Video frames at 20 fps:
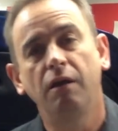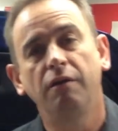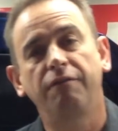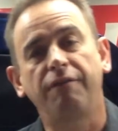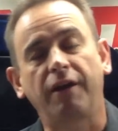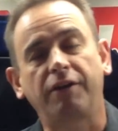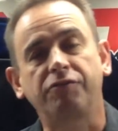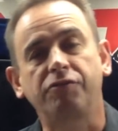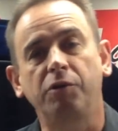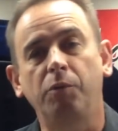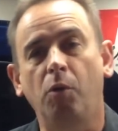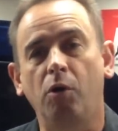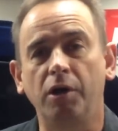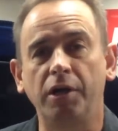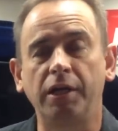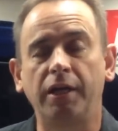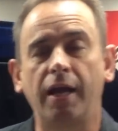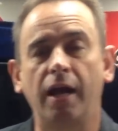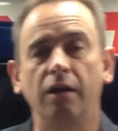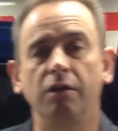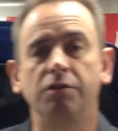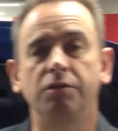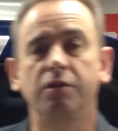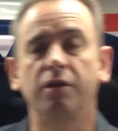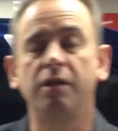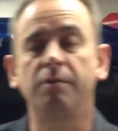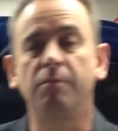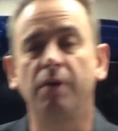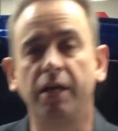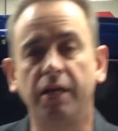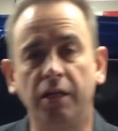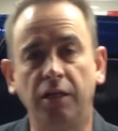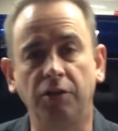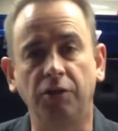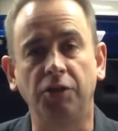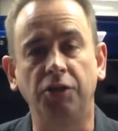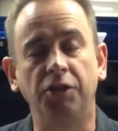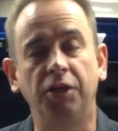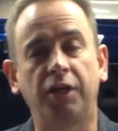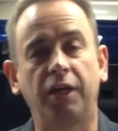factory warranty guarantee, meaning
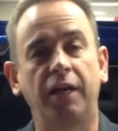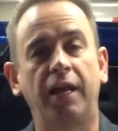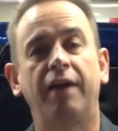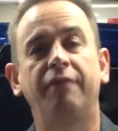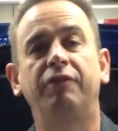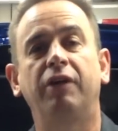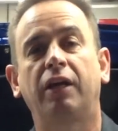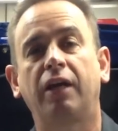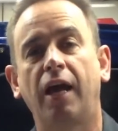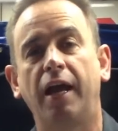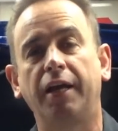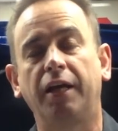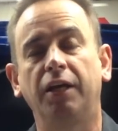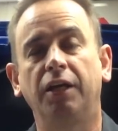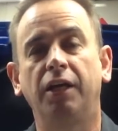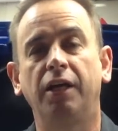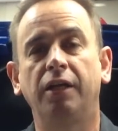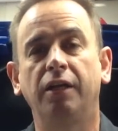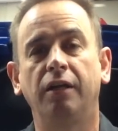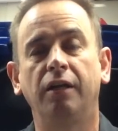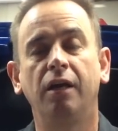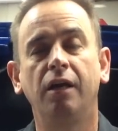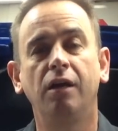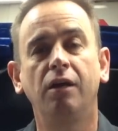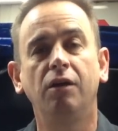that you can have your cake and eat it.